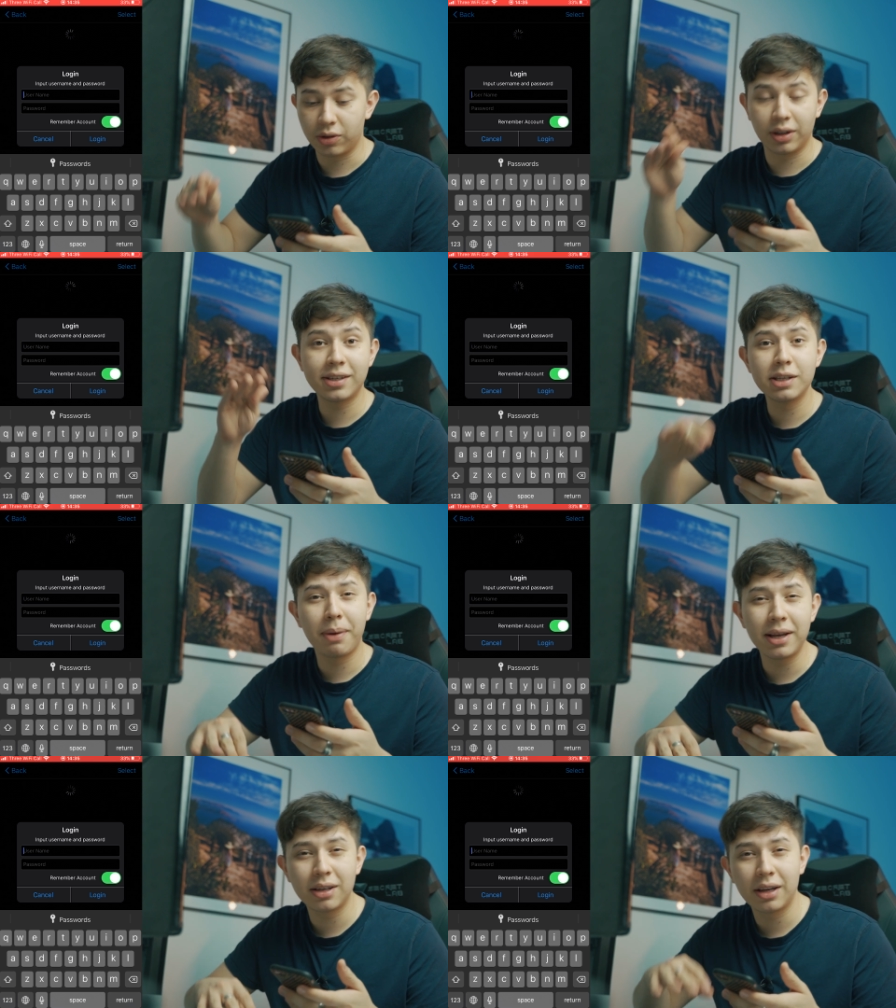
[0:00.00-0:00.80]
So this is
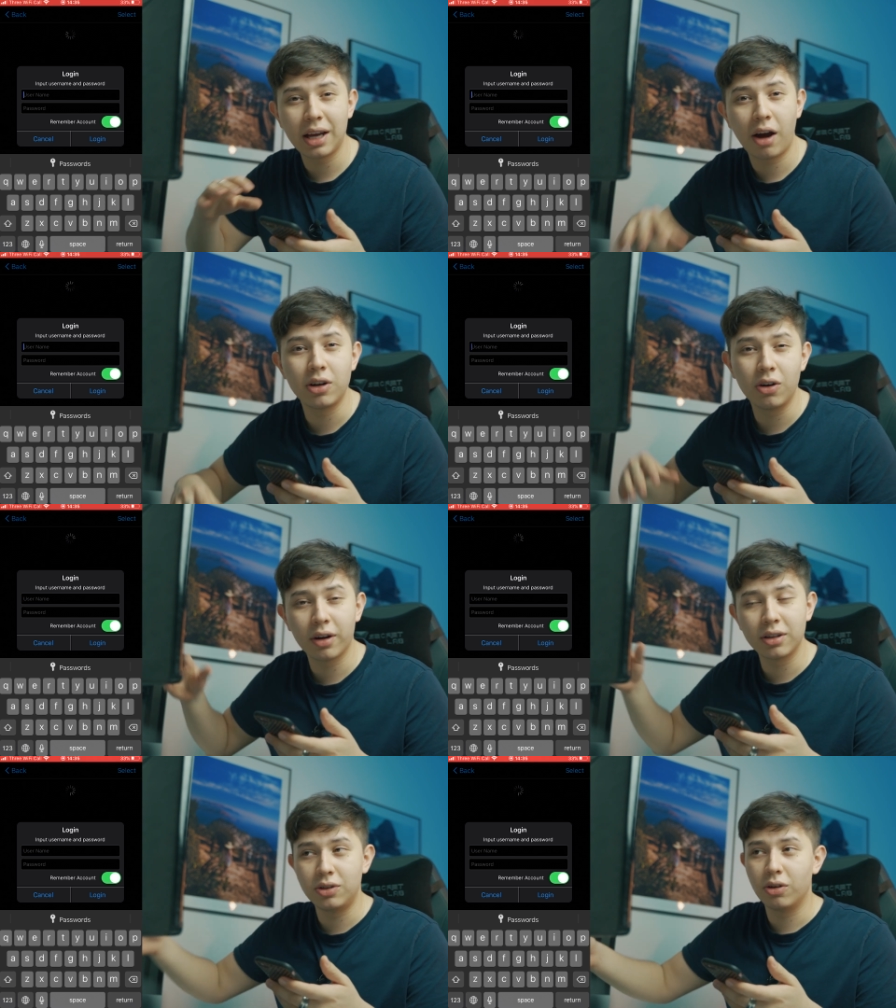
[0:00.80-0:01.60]
basically how you
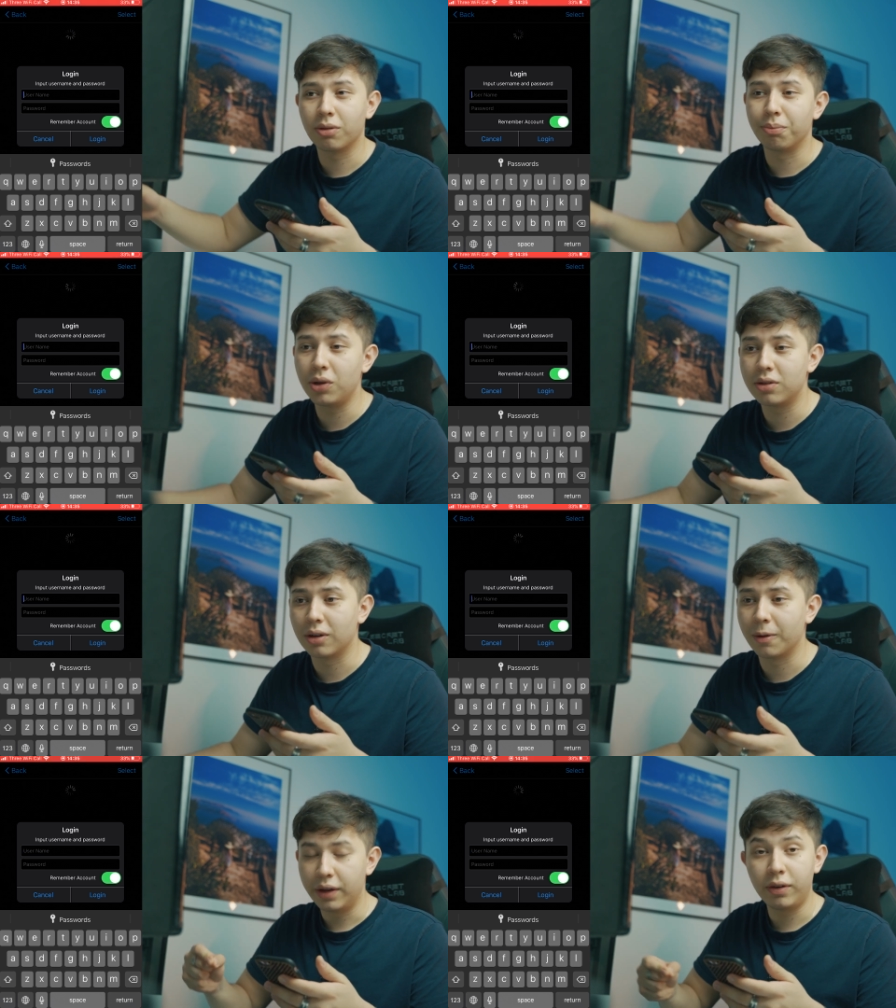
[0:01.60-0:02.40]
log into your computer.